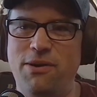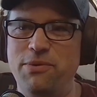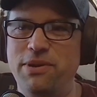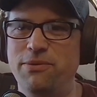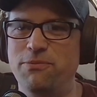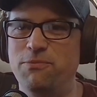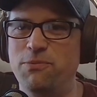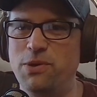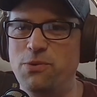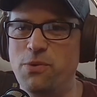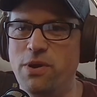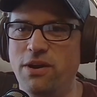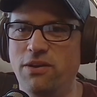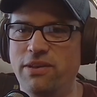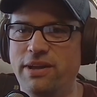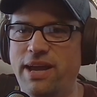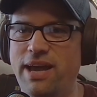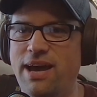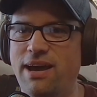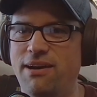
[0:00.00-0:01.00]
We
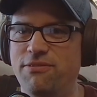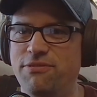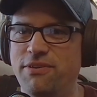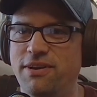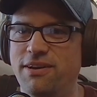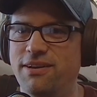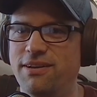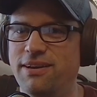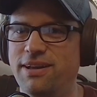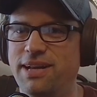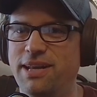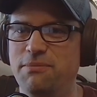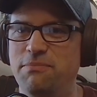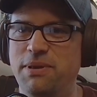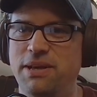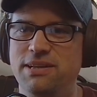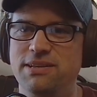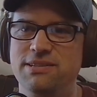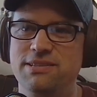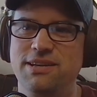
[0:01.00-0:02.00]
rarely have any
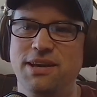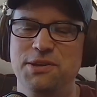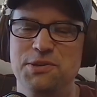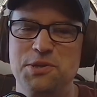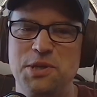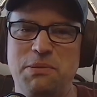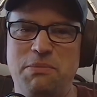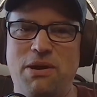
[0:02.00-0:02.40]
big discussion